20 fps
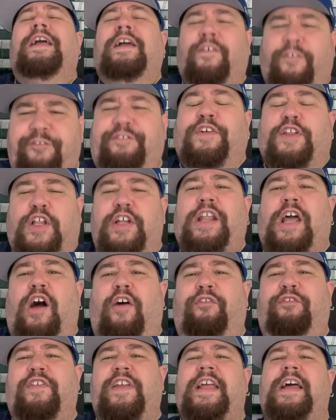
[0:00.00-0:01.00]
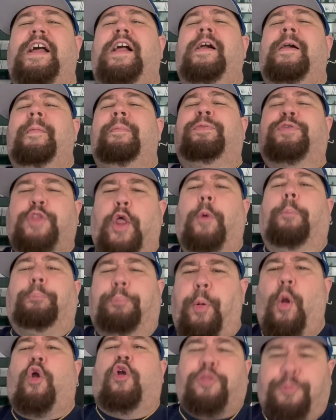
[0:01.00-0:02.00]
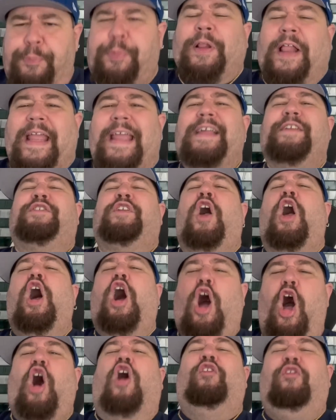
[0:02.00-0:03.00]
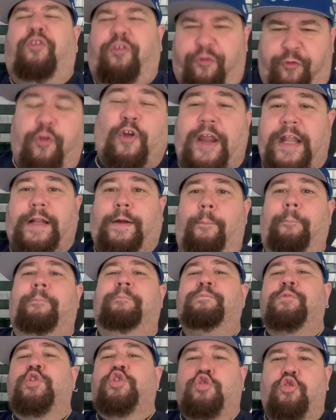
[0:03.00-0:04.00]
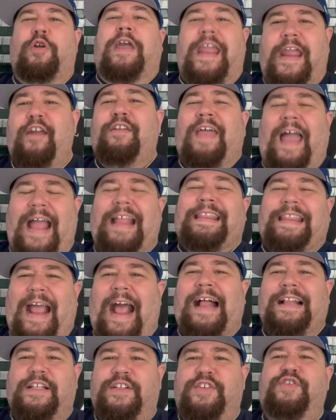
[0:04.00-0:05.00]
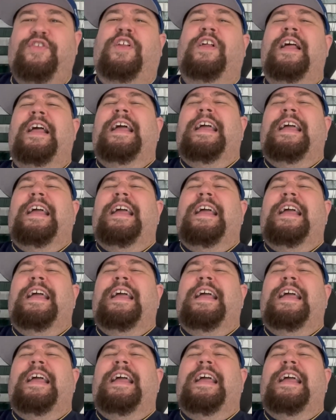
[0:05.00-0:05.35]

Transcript: Philadelphia, the birthplace of freedom. You hear that, Dallas?